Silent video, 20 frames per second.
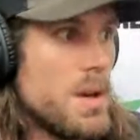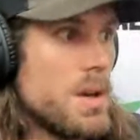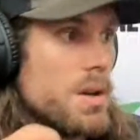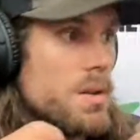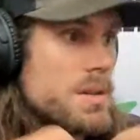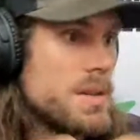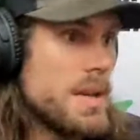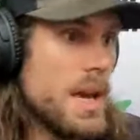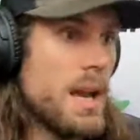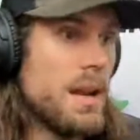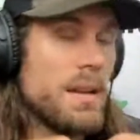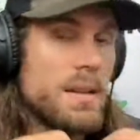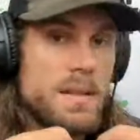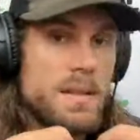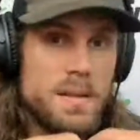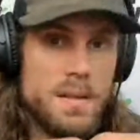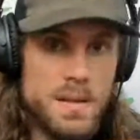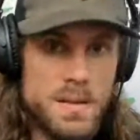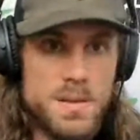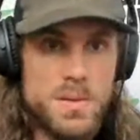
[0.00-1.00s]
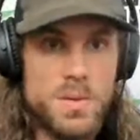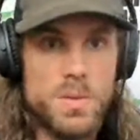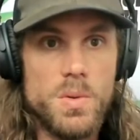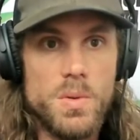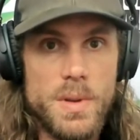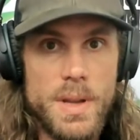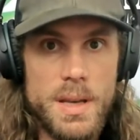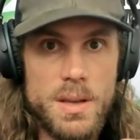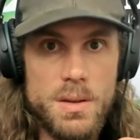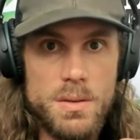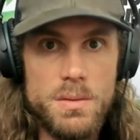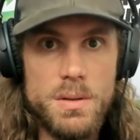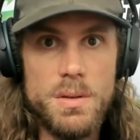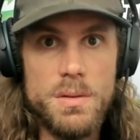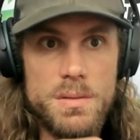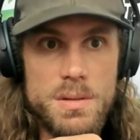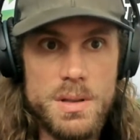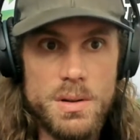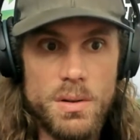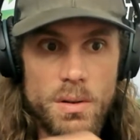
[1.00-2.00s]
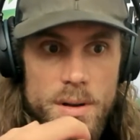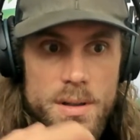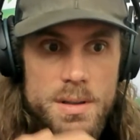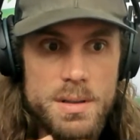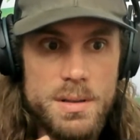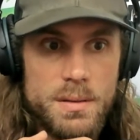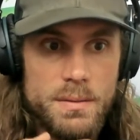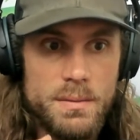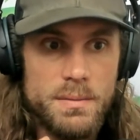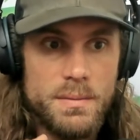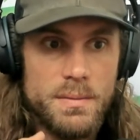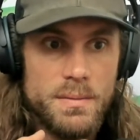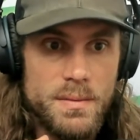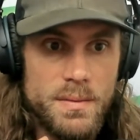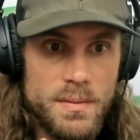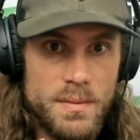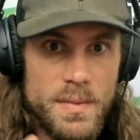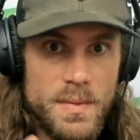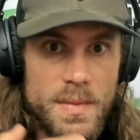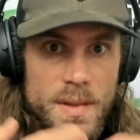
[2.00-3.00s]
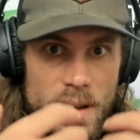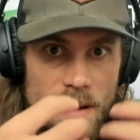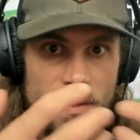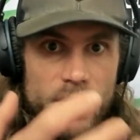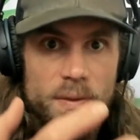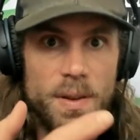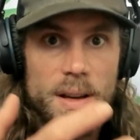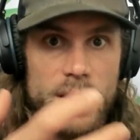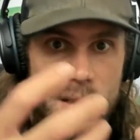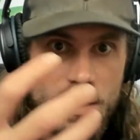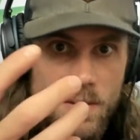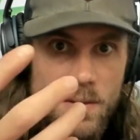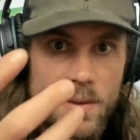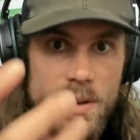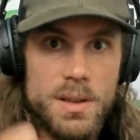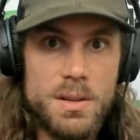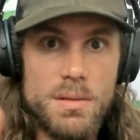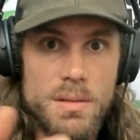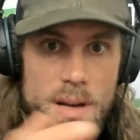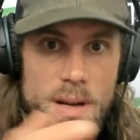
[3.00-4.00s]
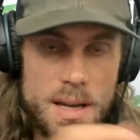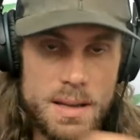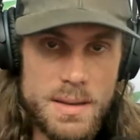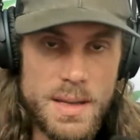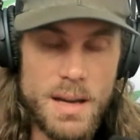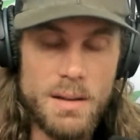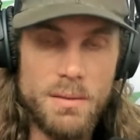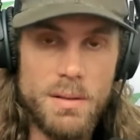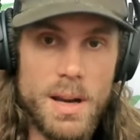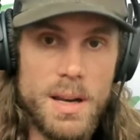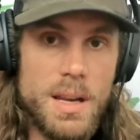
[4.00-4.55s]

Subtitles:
Coach Catalyst is the tool that you use in order to effectively create that, right?